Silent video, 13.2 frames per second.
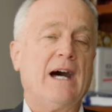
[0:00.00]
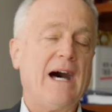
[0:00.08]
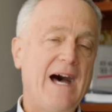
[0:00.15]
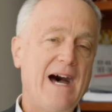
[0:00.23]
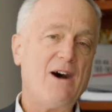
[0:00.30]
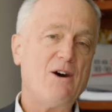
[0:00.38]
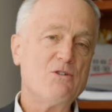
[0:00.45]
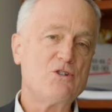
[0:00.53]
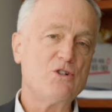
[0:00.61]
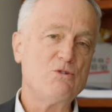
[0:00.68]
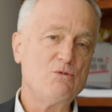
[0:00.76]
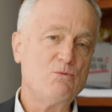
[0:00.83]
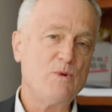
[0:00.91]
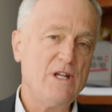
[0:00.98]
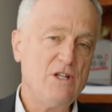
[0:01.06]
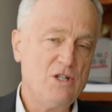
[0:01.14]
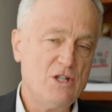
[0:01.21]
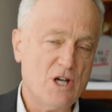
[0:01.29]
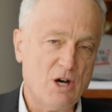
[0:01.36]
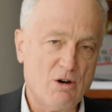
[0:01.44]
how do we
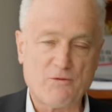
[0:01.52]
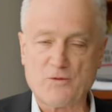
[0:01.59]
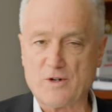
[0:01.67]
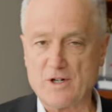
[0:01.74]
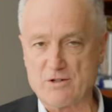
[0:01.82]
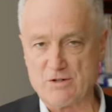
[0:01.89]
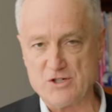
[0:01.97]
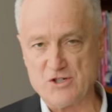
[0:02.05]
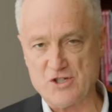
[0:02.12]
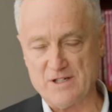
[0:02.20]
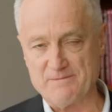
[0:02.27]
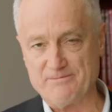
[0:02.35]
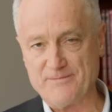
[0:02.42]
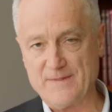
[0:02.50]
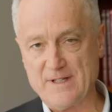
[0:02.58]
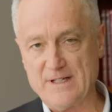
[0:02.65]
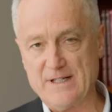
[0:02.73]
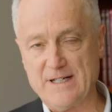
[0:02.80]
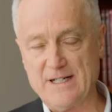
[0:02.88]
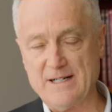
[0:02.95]
know if we're a Christian?
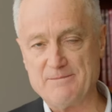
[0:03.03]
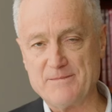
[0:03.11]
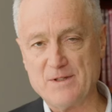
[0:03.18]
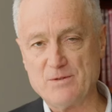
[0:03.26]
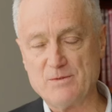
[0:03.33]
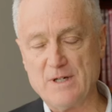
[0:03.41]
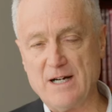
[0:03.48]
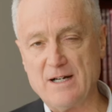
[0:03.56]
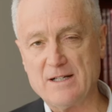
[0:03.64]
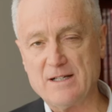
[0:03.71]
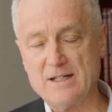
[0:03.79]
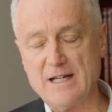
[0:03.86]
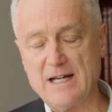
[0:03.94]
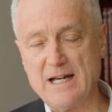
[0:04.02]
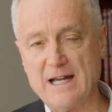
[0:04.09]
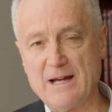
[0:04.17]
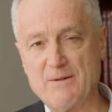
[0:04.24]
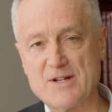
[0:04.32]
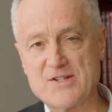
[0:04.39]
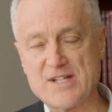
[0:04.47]
Um, well,
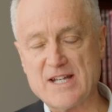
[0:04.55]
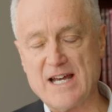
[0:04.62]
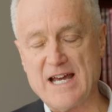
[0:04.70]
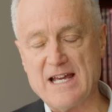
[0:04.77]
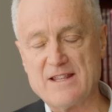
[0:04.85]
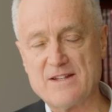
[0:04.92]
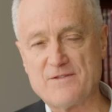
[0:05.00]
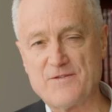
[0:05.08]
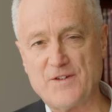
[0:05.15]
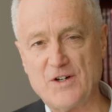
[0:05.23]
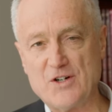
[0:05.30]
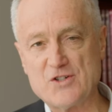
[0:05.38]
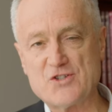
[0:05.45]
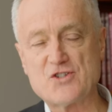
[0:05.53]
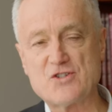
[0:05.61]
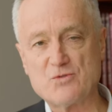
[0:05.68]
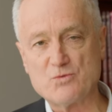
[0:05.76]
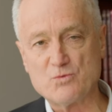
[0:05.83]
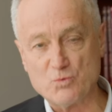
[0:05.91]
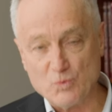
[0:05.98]
I, I want to say the
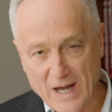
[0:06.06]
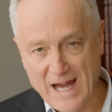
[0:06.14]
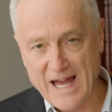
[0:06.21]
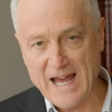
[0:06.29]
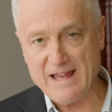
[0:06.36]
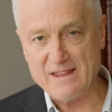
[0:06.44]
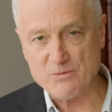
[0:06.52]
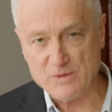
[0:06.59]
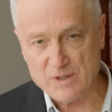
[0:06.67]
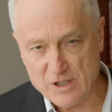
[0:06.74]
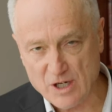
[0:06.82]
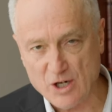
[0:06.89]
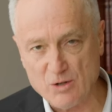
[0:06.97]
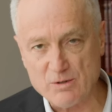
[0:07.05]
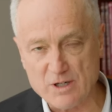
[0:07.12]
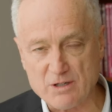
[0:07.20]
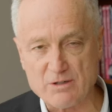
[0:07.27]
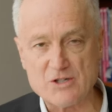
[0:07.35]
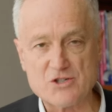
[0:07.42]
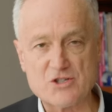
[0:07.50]
first way that we know
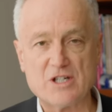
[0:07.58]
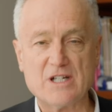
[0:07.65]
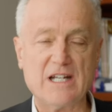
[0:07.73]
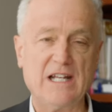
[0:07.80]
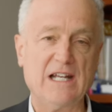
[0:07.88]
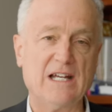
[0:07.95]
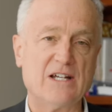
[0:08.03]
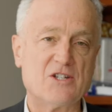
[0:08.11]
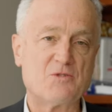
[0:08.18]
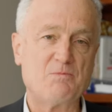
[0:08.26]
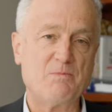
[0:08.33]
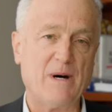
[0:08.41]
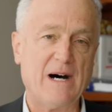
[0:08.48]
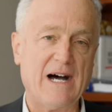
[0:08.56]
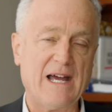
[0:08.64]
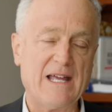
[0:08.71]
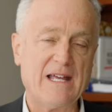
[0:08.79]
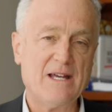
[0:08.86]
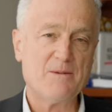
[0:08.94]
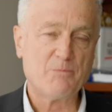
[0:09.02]
we're a Christian is
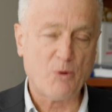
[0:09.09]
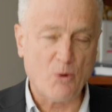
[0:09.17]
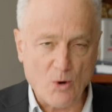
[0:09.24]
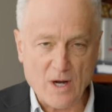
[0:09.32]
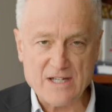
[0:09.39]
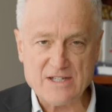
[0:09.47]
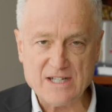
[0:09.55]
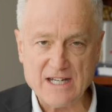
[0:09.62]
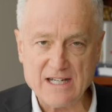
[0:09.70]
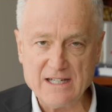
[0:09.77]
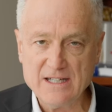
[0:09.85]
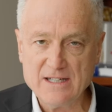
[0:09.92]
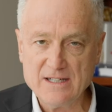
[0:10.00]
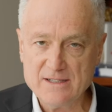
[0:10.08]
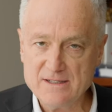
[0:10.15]
by pointing